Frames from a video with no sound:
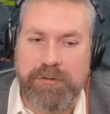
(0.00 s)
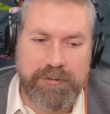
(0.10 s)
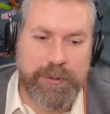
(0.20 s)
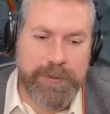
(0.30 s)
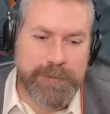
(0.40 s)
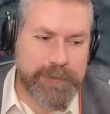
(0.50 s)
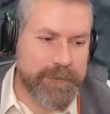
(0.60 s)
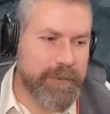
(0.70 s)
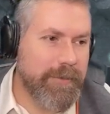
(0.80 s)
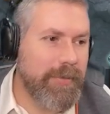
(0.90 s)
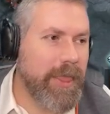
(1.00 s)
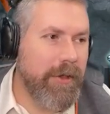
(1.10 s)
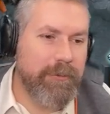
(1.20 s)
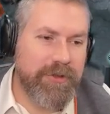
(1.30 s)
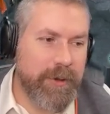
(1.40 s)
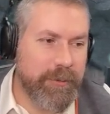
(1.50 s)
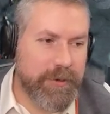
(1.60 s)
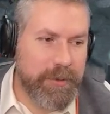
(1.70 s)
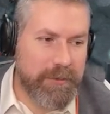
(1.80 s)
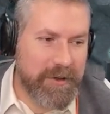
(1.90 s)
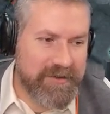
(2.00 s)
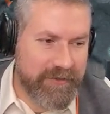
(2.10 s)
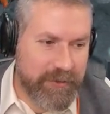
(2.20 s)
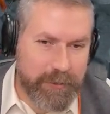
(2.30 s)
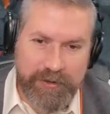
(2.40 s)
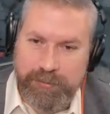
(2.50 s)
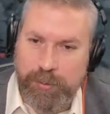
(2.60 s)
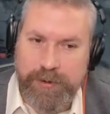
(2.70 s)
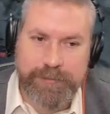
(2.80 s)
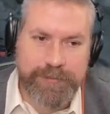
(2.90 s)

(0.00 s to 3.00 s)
to it. Hopefully I won't repeat myself too much more.